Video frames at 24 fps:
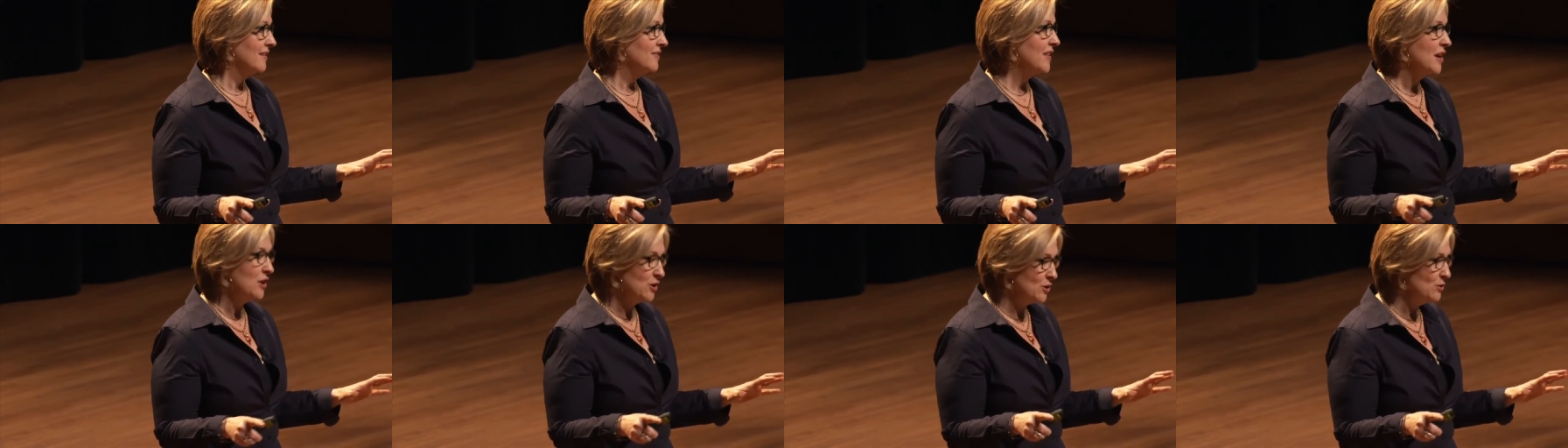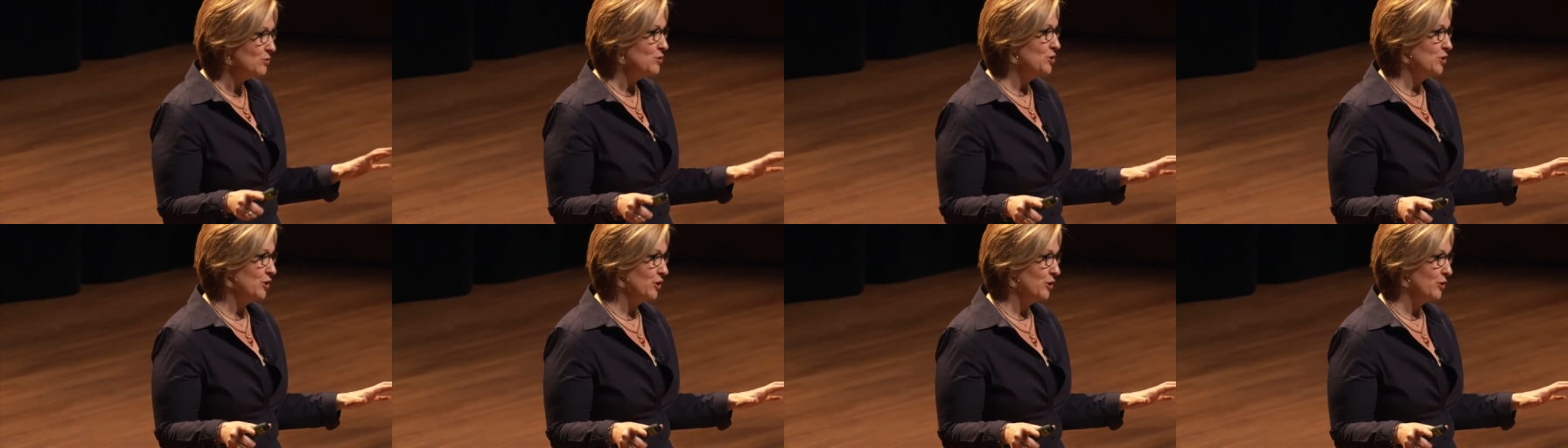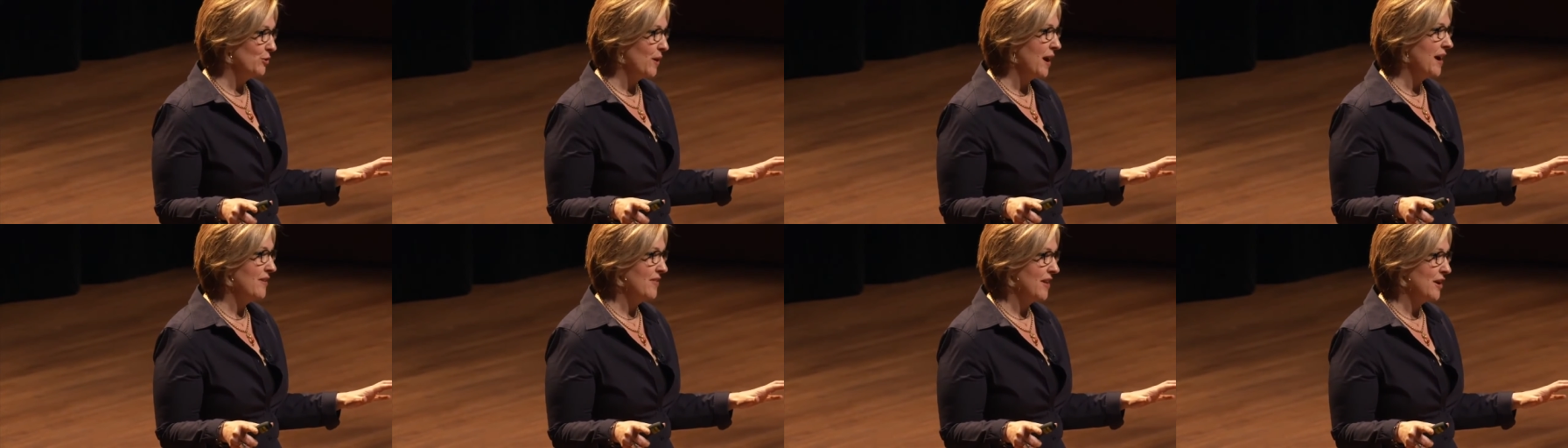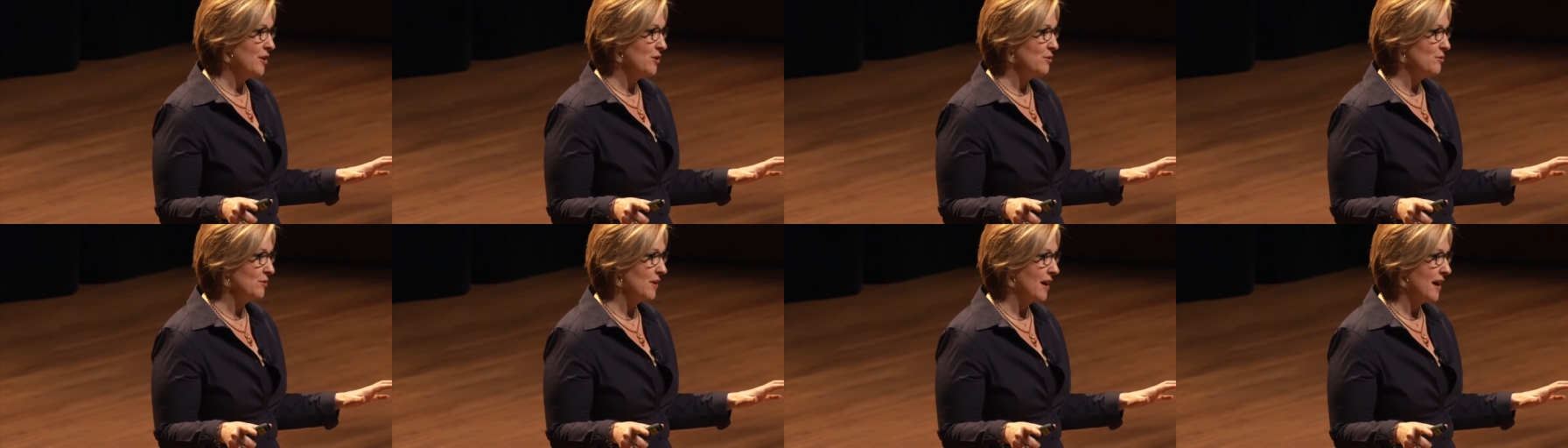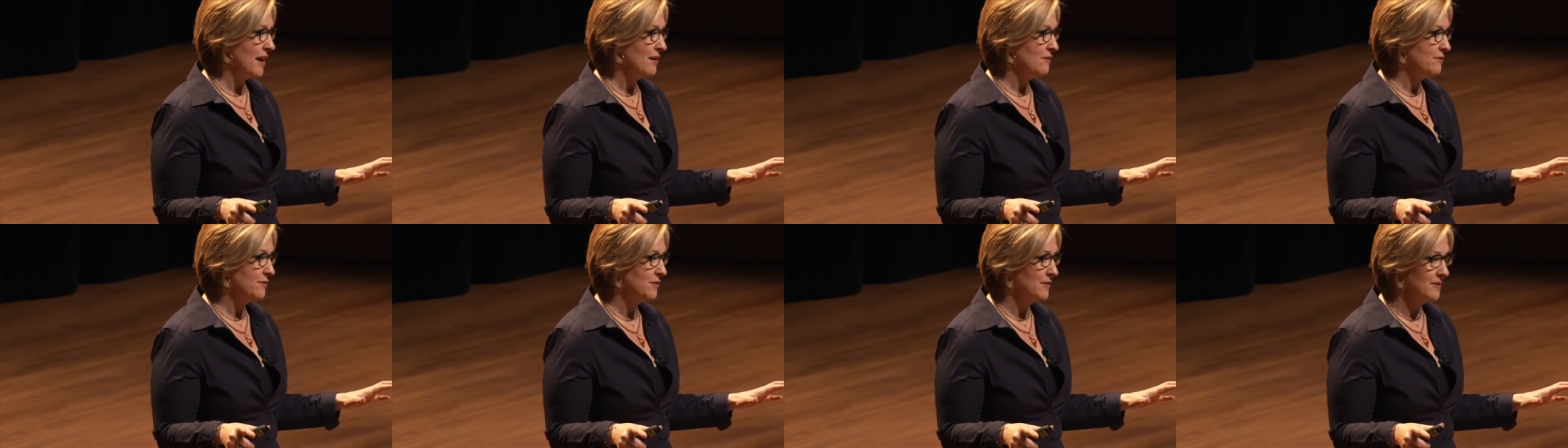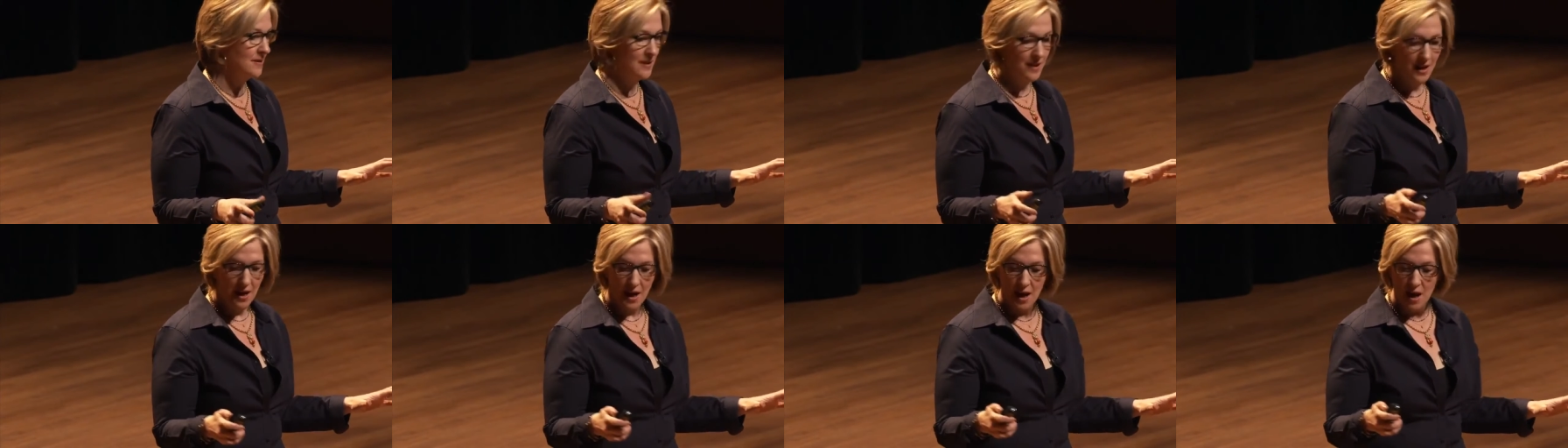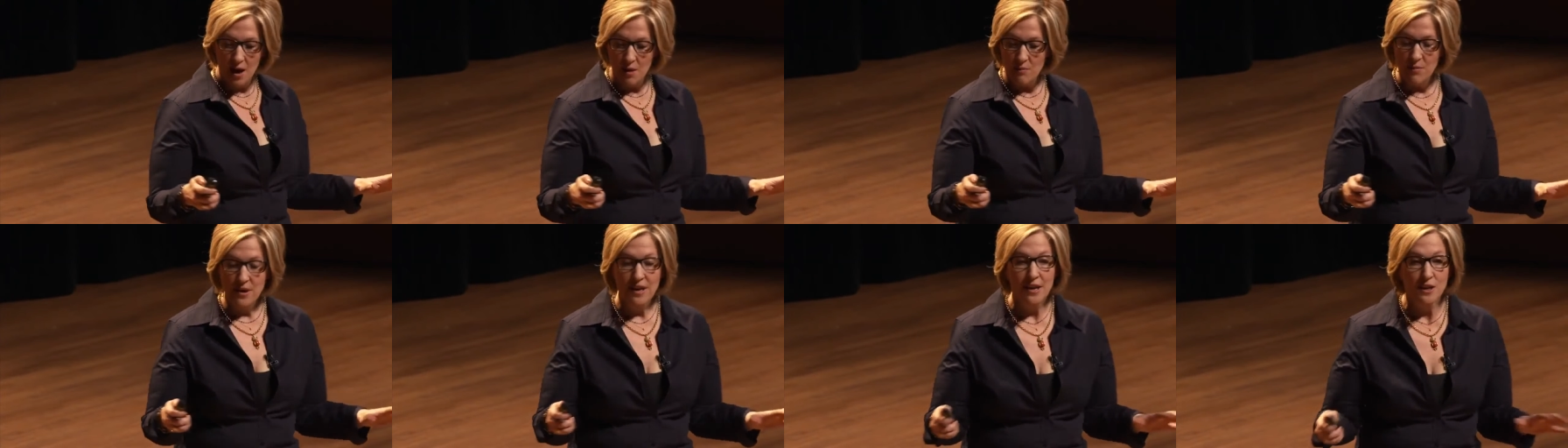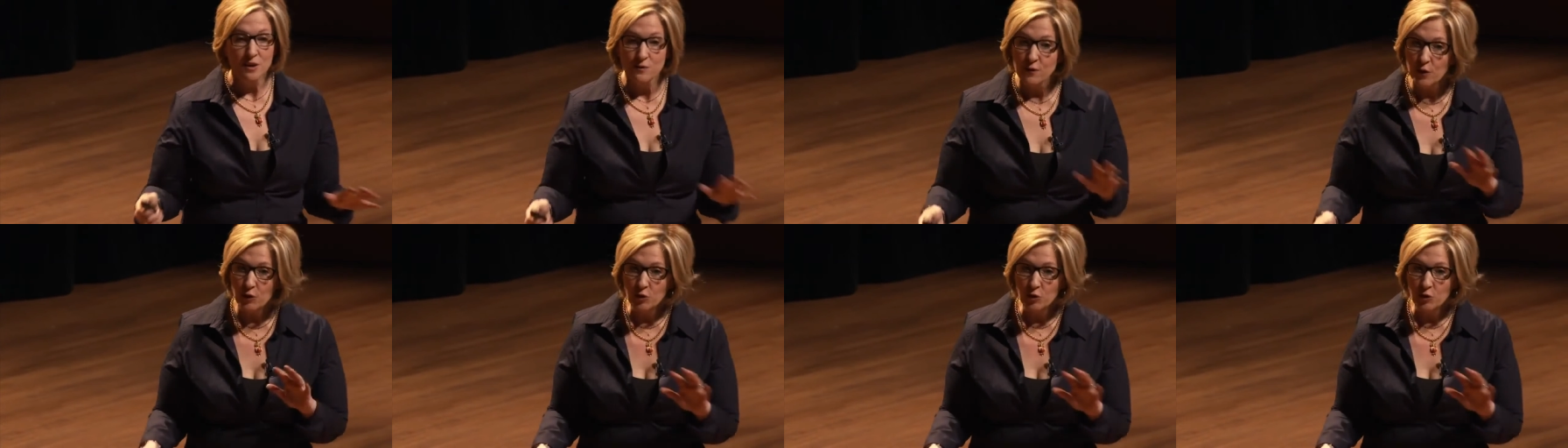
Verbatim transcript: that you do and that you love because